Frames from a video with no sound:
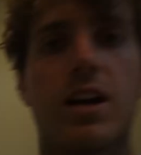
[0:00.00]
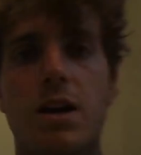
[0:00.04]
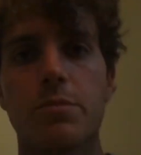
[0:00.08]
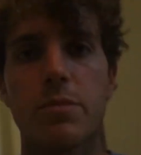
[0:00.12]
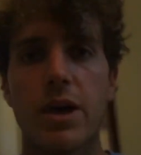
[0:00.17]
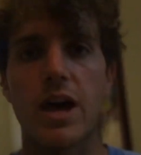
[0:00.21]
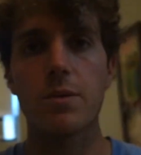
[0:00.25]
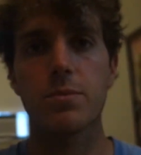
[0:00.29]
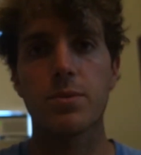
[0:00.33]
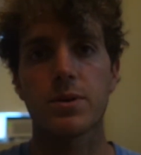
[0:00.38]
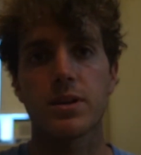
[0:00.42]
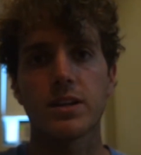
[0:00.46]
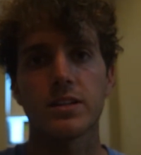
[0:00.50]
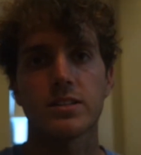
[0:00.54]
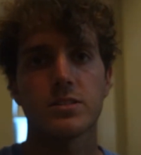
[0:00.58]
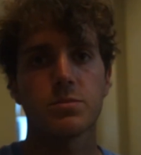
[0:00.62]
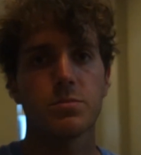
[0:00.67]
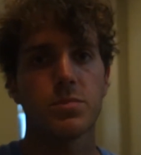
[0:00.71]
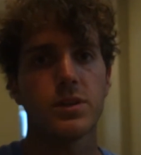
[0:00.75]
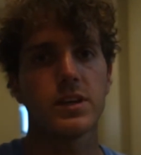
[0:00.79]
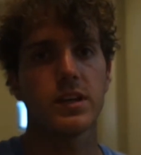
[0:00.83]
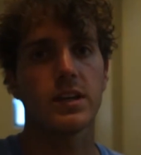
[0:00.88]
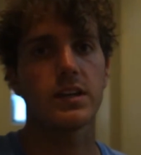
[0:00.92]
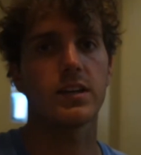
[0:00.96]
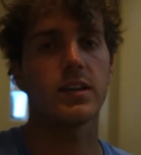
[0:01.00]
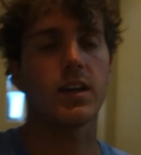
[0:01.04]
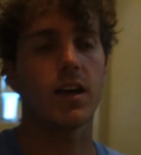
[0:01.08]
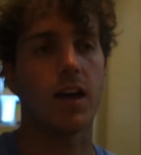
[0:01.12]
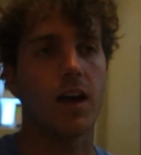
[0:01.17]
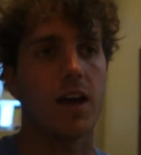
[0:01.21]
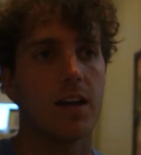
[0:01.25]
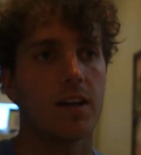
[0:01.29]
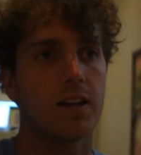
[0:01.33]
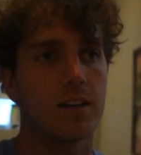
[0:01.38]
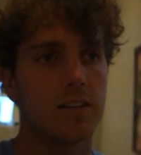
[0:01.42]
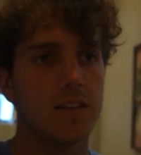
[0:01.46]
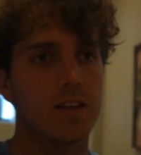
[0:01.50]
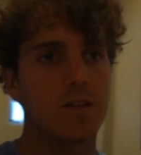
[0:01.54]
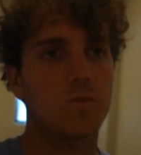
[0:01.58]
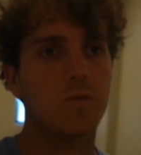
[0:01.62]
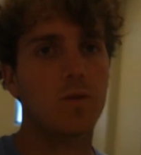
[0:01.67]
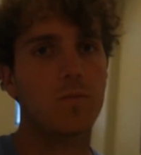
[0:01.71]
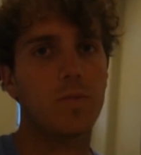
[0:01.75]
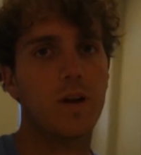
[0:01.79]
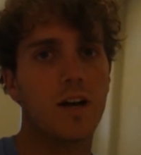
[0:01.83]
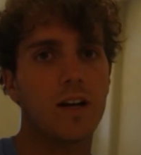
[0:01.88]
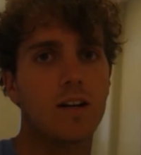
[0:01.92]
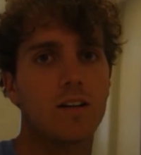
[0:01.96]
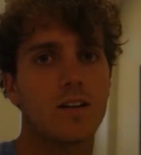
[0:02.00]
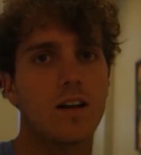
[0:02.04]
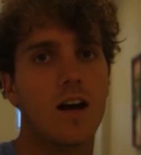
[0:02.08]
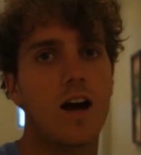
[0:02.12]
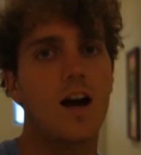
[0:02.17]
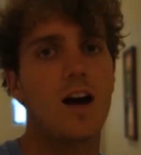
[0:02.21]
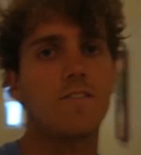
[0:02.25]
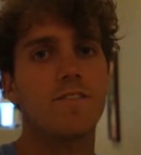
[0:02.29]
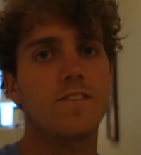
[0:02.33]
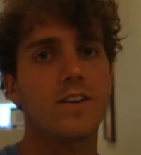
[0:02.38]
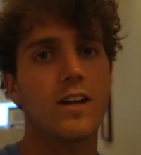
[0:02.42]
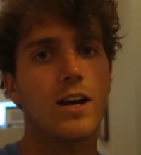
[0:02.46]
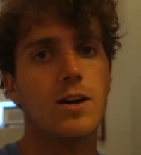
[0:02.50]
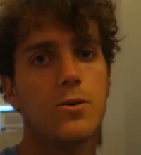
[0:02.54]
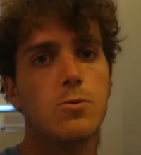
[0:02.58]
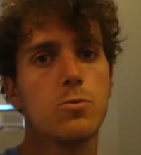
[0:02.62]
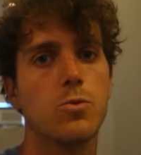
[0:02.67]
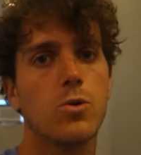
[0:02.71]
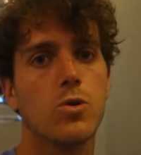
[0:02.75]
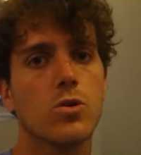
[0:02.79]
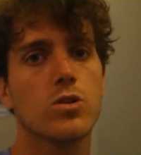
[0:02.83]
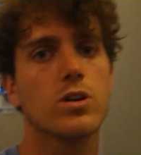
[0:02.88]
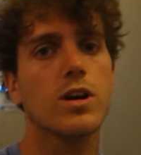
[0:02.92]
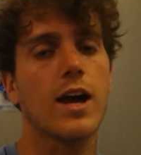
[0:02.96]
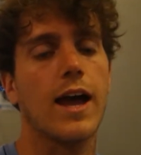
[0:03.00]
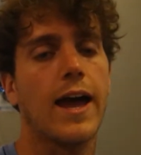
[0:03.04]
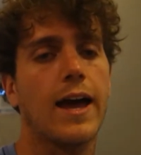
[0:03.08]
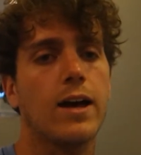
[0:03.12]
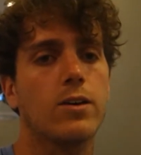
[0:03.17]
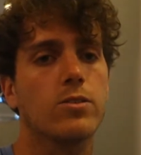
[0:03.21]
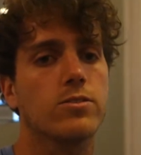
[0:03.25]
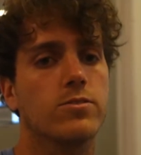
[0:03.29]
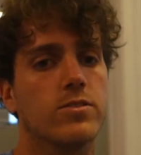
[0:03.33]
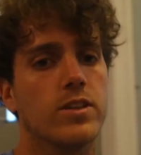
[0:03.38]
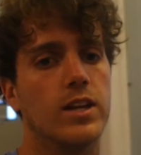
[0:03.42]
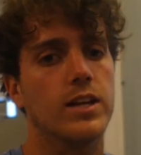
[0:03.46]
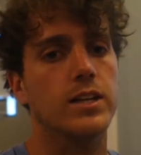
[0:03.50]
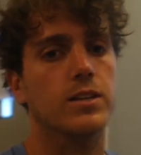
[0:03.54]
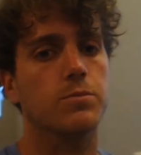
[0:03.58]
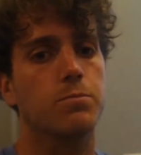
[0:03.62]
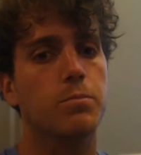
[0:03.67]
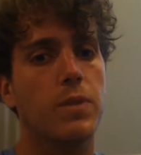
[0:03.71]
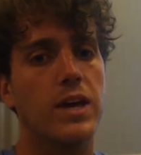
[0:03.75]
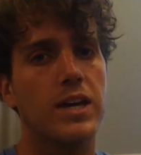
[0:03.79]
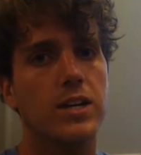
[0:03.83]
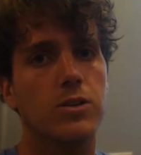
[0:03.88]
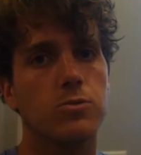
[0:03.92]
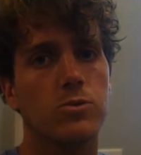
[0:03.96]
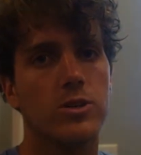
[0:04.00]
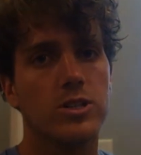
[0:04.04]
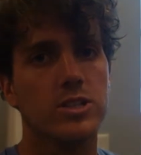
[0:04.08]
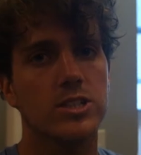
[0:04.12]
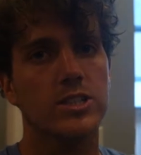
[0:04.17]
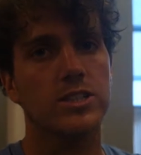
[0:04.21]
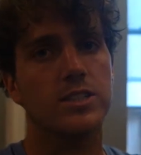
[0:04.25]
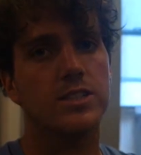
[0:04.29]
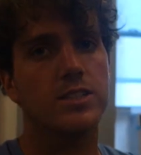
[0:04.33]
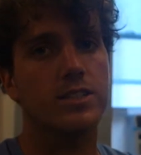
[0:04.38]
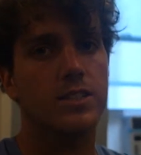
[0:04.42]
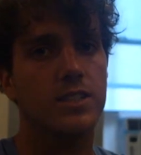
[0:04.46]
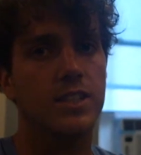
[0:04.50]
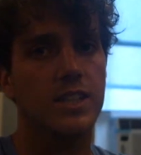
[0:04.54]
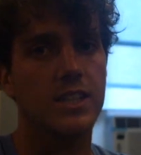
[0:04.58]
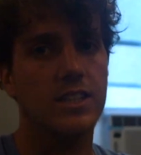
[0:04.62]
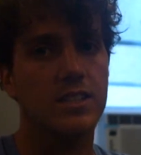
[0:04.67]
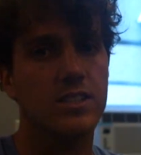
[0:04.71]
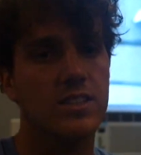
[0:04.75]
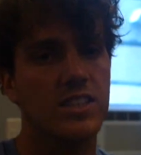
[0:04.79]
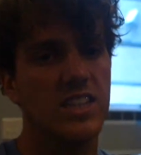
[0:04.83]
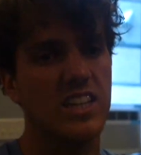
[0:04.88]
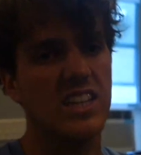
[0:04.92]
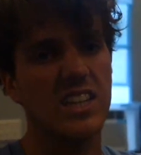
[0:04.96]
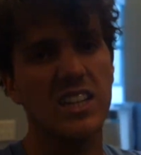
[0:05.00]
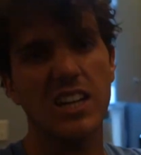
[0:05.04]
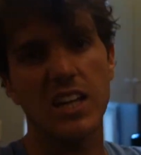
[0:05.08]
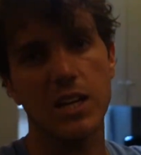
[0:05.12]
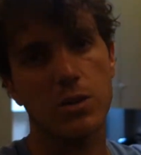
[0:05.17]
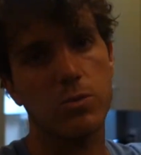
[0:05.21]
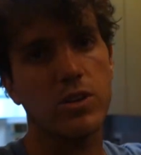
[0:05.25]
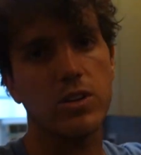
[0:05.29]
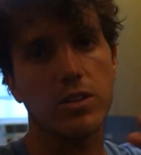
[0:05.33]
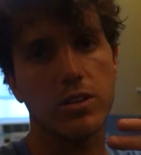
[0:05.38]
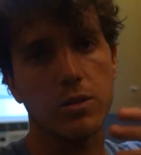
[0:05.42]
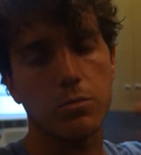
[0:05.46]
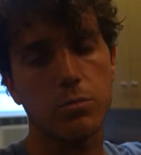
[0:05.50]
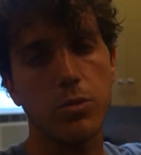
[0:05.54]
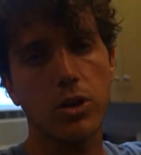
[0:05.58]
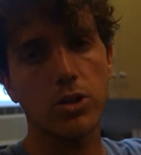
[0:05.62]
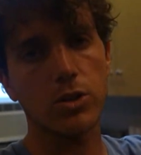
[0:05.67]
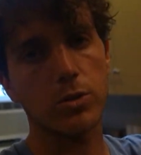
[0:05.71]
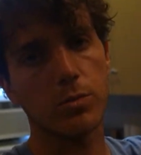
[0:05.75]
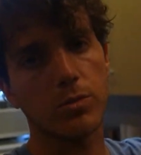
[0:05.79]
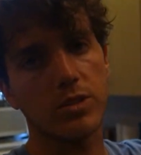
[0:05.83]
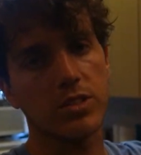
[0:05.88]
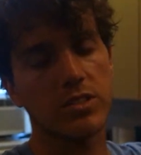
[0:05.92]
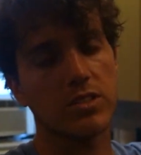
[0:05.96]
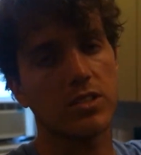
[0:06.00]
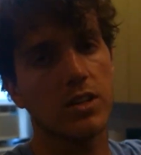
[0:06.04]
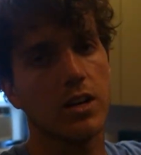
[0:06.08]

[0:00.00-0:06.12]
I'm happy, it's big. And I think we're about half an hour walk out of like main Washington DC, like where the monuments